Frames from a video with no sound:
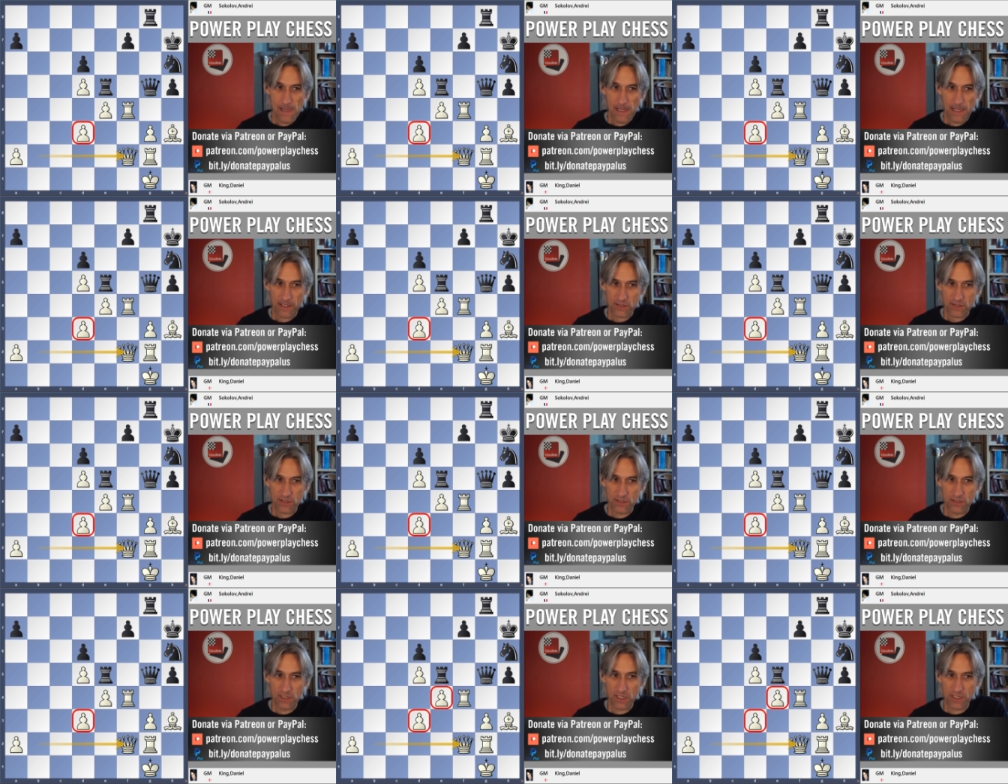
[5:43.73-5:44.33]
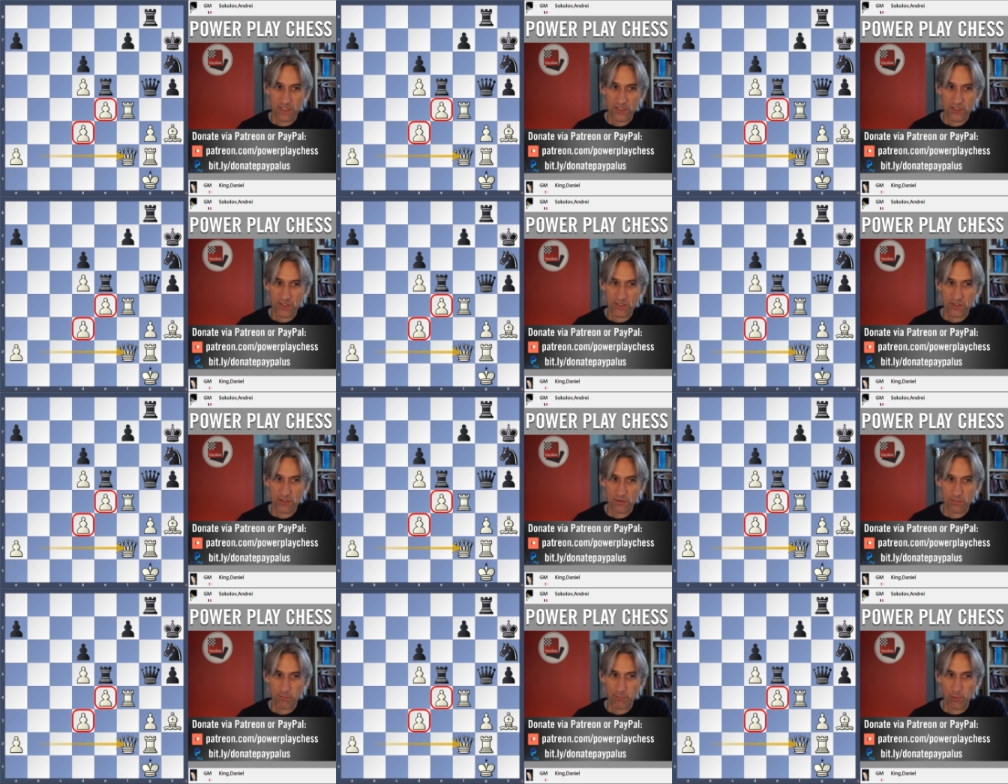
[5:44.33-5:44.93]
That's a
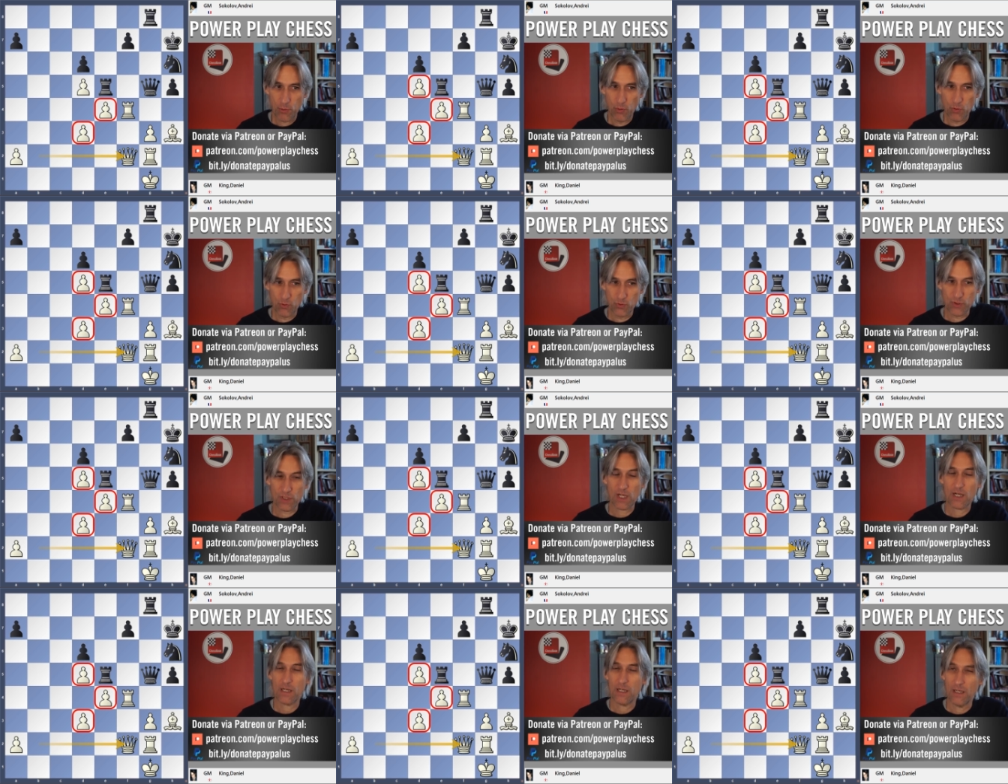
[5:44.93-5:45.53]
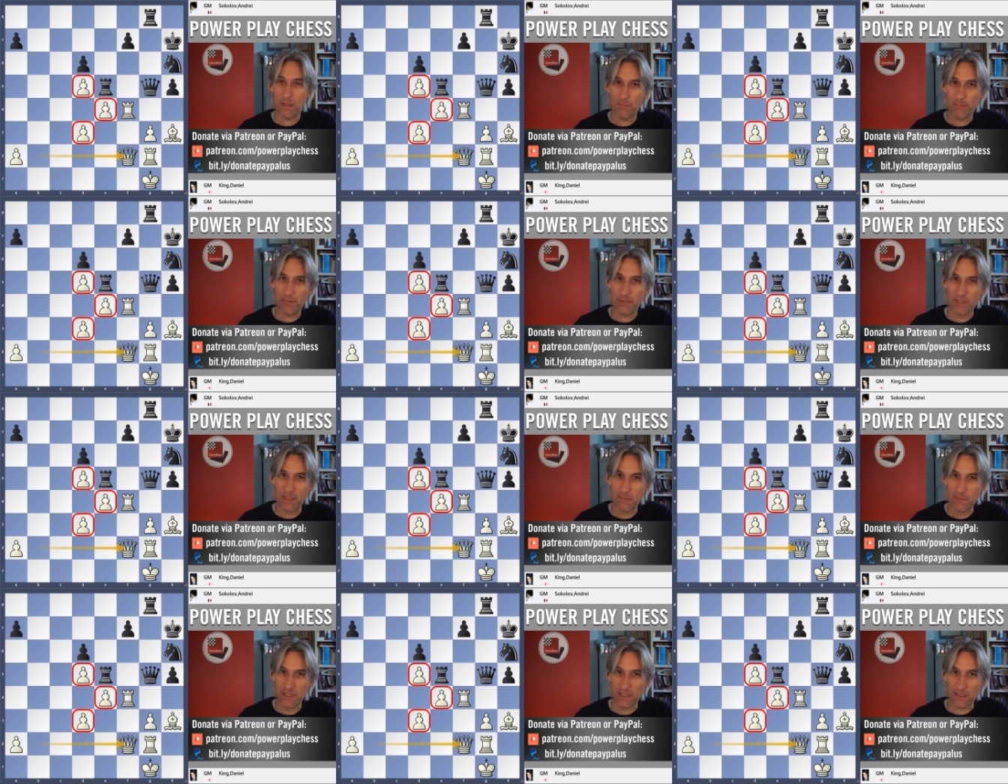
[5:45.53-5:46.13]
nice pawn clump
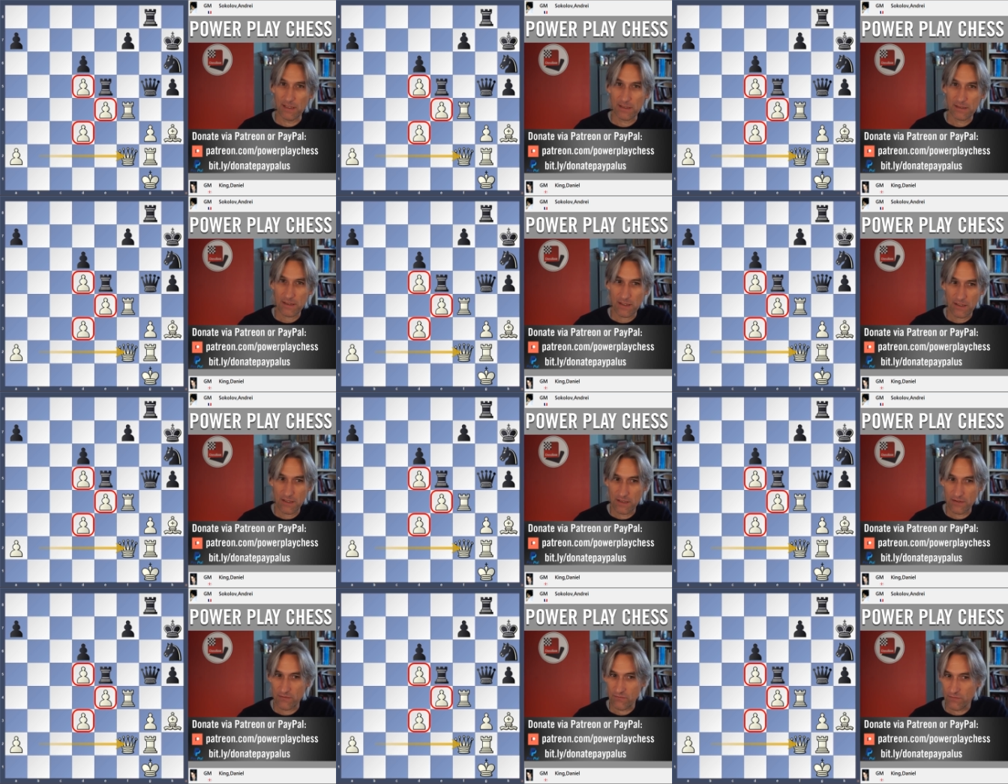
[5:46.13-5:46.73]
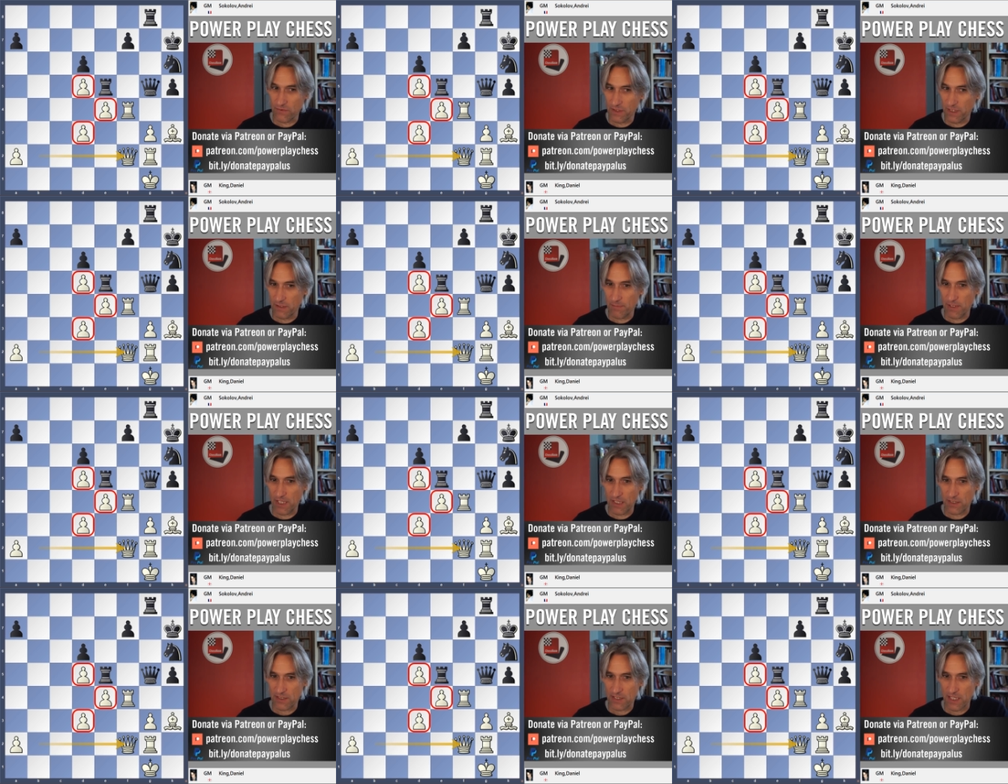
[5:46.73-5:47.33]
in the middle. Can't really
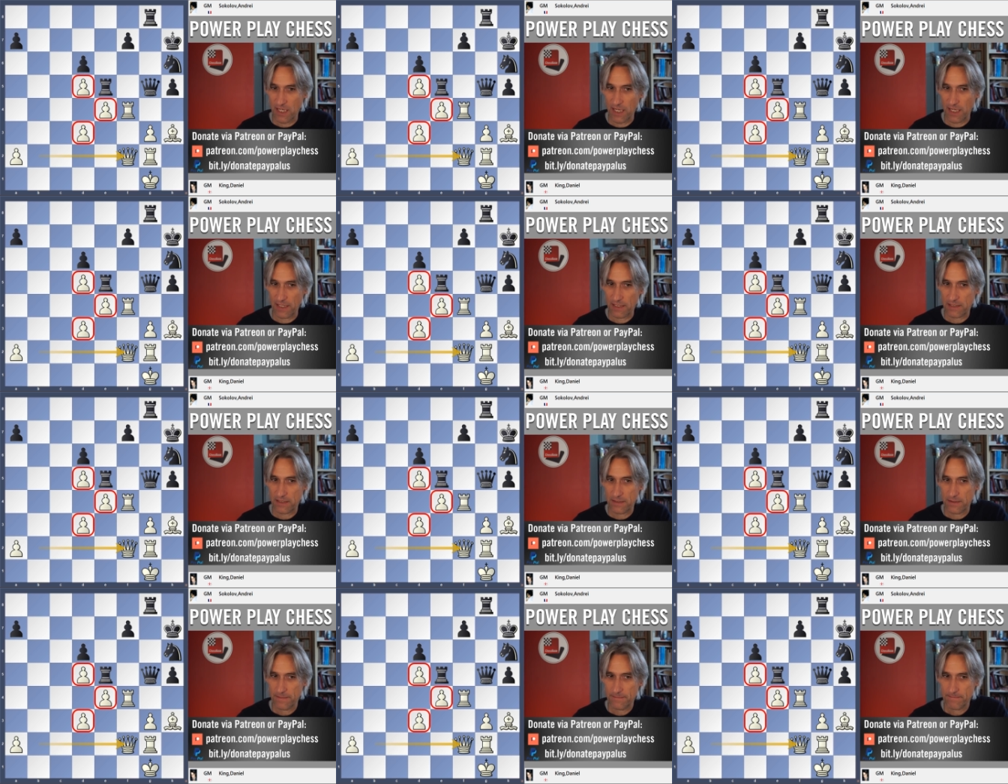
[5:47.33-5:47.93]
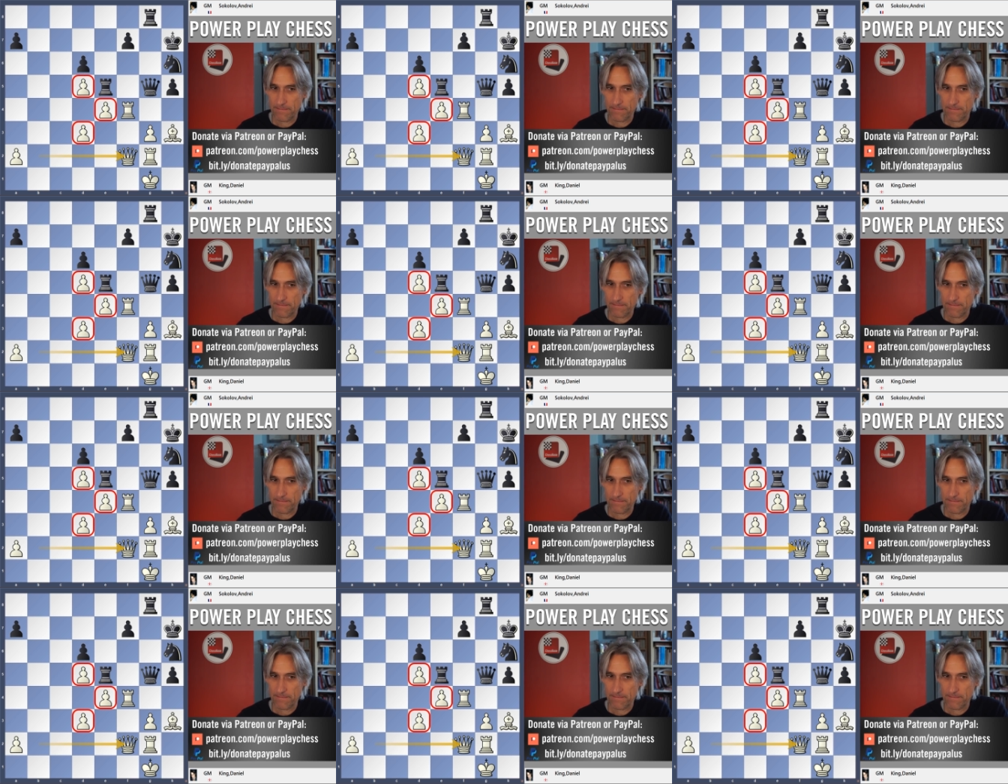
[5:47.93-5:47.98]
be attacked.